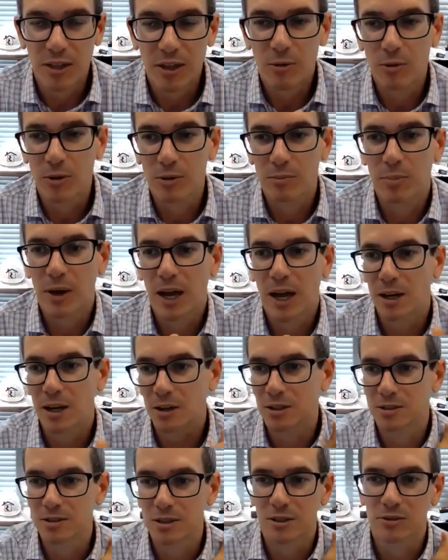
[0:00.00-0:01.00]
I think we're
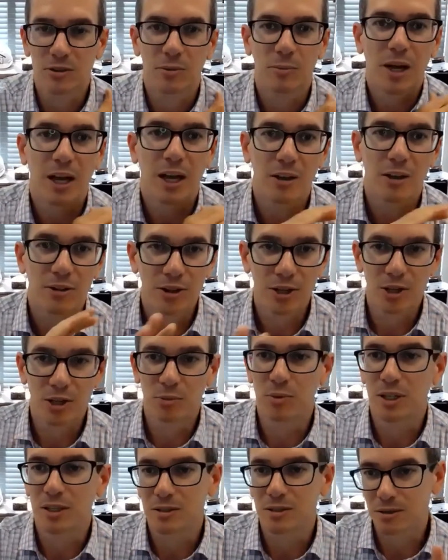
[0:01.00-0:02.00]
patting ourselves on the back a
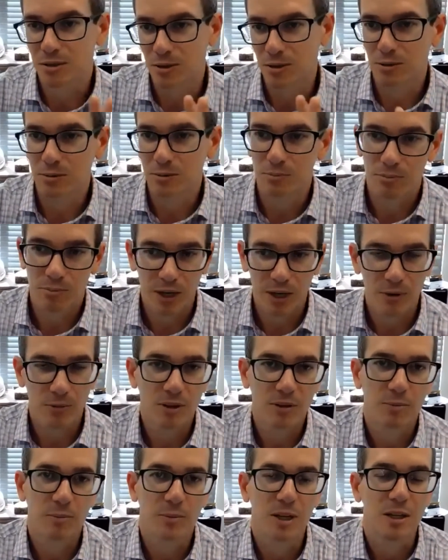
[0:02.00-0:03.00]
little bit, so bear
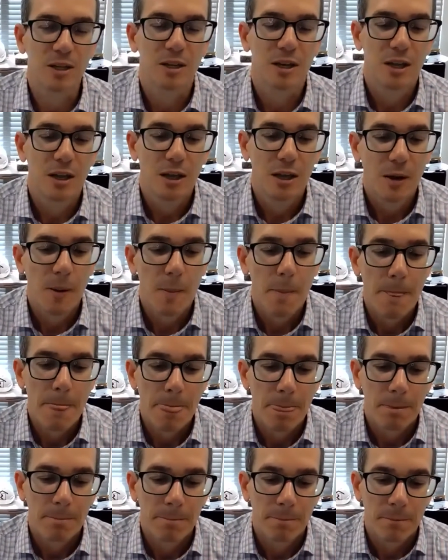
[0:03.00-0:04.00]
with me.
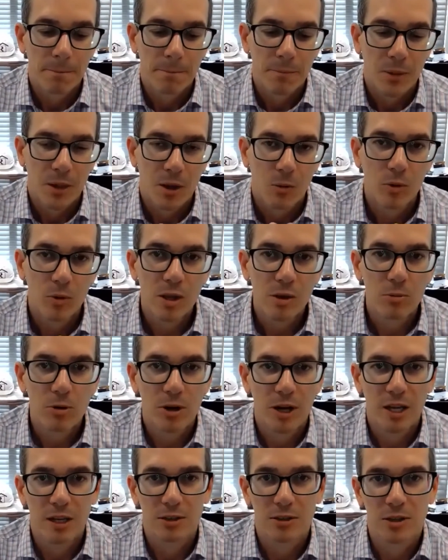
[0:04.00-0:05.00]
We
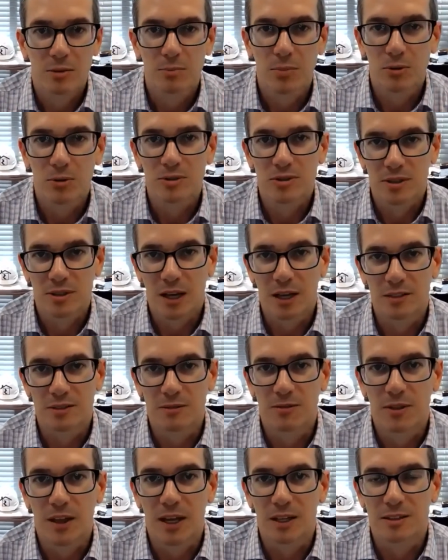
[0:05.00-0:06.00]
were handling both
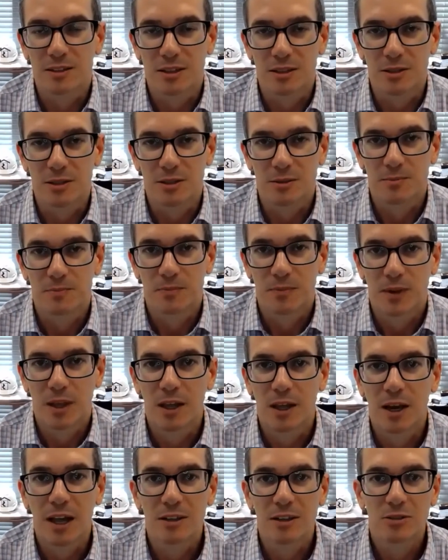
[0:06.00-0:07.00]
sides of that deal.
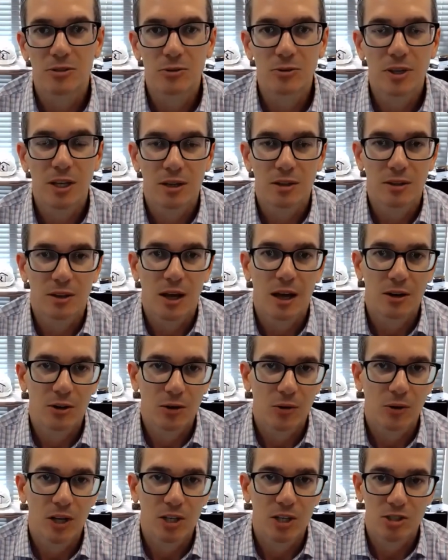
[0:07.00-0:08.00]
And I do get a lot
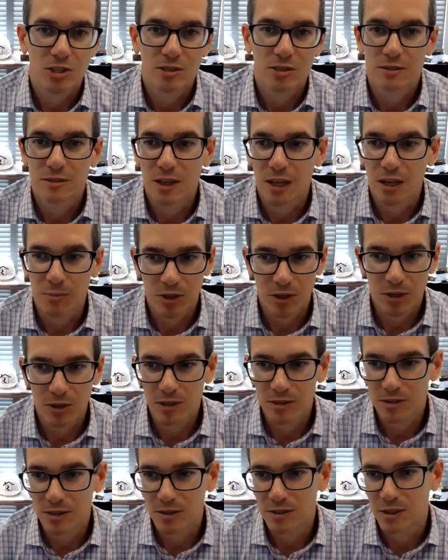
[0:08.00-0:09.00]
of questions that I'm
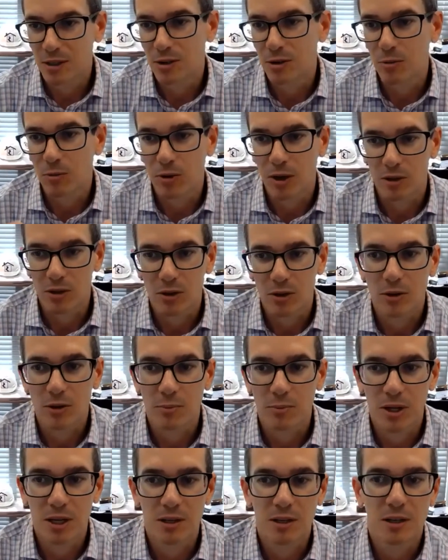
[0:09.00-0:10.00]
curious to hear what
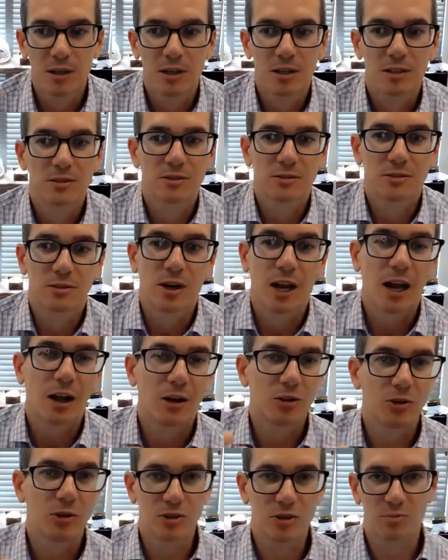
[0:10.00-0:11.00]
your opinion is or
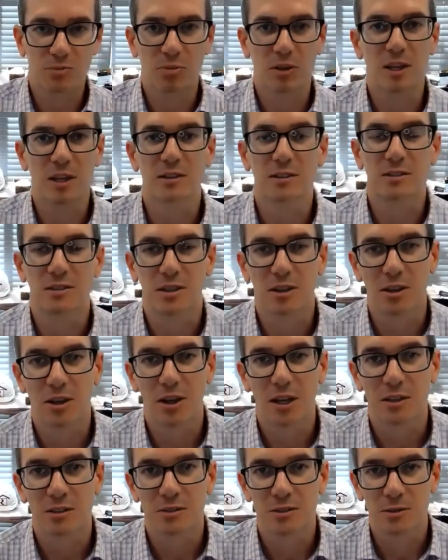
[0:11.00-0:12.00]
how you explain this to
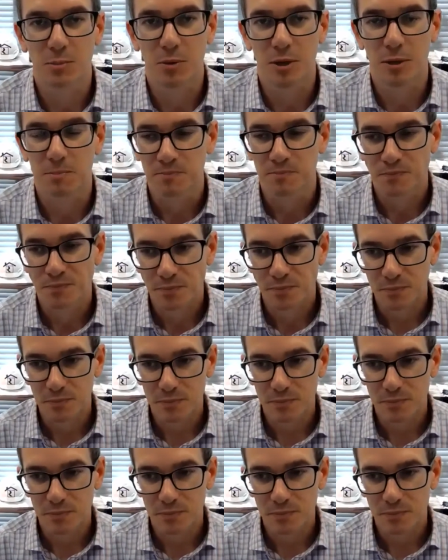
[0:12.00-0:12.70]
clients. But